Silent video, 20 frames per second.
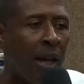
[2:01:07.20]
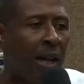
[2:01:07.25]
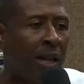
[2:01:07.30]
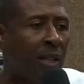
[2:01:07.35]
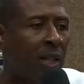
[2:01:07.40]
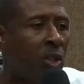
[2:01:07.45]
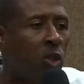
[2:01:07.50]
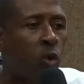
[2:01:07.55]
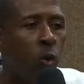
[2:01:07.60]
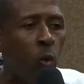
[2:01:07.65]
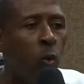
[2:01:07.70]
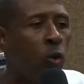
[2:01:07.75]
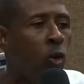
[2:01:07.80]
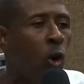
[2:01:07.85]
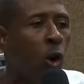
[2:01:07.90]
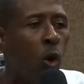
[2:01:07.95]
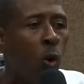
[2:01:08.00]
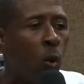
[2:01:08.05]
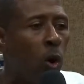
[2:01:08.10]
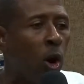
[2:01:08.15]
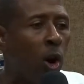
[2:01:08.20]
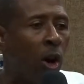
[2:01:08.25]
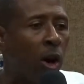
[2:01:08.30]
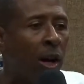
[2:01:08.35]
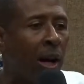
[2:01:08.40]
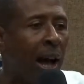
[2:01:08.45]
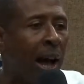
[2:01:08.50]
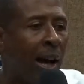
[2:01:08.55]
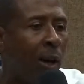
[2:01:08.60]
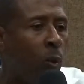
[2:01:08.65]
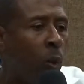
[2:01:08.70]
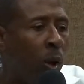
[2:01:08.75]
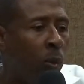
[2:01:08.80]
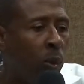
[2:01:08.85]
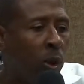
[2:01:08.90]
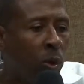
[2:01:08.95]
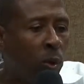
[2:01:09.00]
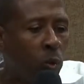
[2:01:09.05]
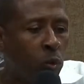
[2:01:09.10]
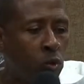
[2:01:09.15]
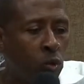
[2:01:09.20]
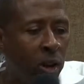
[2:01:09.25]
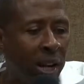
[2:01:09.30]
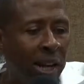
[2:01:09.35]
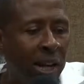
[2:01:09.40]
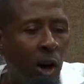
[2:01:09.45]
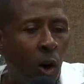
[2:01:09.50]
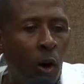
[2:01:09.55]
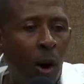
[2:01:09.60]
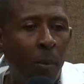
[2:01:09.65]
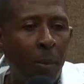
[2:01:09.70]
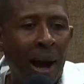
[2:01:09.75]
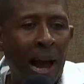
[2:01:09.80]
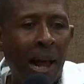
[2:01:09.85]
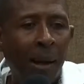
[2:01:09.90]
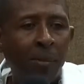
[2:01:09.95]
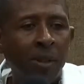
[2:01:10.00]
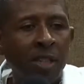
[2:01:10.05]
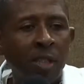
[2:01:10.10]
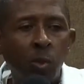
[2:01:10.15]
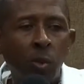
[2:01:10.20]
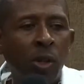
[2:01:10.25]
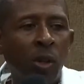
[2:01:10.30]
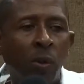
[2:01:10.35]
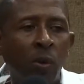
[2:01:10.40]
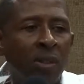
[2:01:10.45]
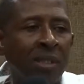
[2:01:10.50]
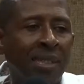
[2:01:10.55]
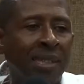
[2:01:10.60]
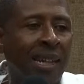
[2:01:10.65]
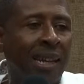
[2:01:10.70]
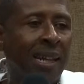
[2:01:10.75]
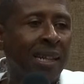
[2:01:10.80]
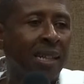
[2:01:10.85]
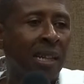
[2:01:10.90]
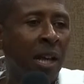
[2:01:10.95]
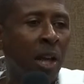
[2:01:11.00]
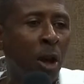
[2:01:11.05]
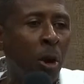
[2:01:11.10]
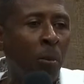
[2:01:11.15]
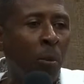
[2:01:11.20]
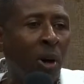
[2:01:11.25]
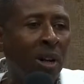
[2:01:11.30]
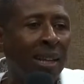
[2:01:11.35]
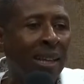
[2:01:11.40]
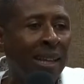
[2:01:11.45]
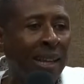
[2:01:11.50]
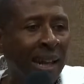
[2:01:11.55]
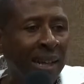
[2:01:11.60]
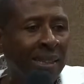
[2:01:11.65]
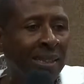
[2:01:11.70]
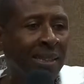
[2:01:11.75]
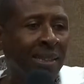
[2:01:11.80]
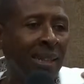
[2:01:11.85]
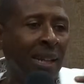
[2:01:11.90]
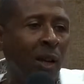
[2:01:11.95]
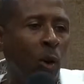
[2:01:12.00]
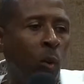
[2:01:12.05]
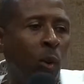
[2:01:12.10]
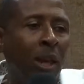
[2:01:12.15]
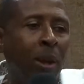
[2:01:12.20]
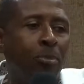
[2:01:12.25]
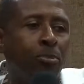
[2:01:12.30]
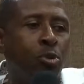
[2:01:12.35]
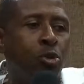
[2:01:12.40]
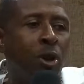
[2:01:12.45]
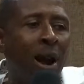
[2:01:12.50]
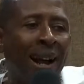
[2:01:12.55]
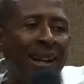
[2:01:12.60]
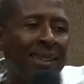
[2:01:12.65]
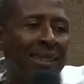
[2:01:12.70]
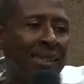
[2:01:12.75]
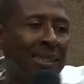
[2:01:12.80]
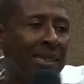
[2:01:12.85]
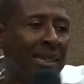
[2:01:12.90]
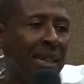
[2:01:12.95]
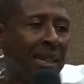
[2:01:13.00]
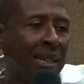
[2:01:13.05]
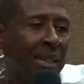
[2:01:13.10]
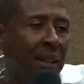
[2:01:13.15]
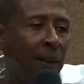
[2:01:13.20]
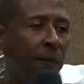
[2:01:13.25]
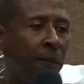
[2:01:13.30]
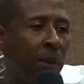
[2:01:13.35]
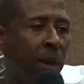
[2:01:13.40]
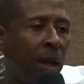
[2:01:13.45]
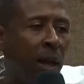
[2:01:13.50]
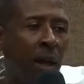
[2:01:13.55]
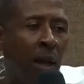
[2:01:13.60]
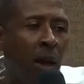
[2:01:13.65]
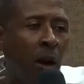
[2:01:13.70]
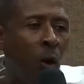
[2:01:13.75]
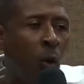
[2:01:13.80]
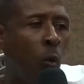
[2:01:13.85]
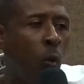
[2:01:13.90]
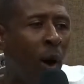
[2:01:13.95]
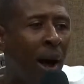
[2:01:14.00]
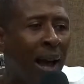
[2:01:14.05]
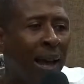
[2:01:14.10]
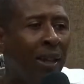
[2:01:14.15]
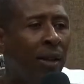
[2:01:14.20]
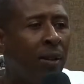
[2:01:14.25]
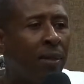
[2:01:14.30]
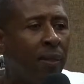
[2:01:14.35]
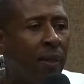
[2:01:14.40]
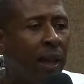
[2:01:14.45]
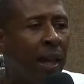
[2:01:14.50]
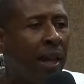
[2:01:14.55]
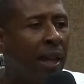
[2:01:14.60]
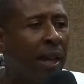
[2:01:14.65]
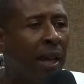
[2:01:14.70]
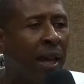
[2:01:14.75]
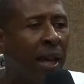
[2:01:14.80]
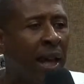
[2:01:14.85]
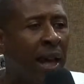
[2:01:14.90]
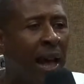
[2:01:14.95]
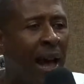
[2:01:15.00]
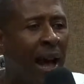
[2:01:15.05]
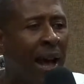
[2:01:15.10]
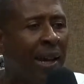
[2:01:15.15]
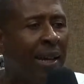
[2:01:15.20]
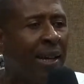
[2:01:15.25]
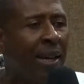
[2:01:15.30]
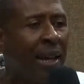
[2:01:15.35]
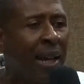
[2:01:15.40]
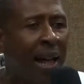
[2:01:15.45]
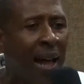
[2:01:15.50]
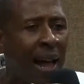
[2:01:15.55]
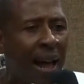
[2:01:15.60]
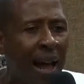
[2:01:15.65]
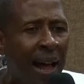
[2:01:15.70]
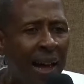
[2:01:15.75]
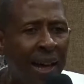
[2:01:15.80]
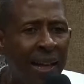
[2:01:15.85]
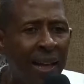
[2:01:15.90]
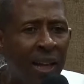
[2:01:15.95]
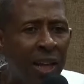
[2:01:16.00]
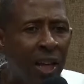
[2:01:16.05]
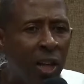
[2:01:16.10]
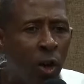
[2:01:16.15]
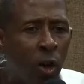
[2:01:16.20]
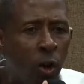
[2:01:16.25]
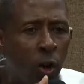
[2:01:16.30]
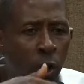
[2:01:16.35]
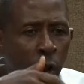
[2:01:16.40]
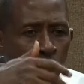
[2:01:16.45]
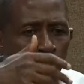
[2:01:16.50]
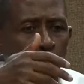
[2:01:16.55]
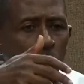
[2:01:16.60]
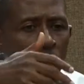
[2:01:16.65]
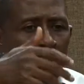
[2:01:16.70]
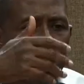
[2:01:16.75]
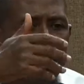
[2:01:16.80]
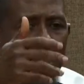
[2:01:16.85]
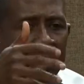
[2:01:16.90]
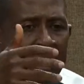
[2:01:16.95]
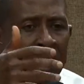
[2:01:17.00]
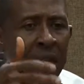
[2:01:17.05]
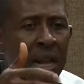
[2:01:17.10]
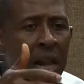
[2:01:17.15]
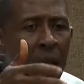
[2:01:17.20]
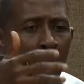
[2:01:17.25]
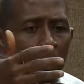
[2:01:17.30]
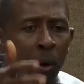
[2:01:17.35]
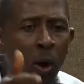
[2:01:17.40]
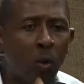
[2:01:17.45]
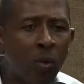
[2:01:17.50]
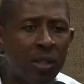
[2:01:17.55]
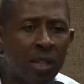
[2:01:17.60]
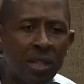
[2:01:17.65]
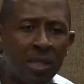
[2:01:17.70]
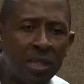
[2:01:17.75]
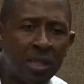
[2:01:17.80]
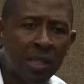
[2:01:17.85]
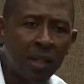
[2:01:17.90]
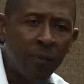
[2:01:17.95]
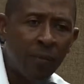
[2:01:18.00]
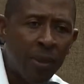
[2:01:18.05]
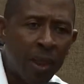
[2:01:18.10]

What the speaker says: The two don't work. And when we read our Bibles, we don't see it. But yet still, we practice it. Why you think? And, you know, you just think about this.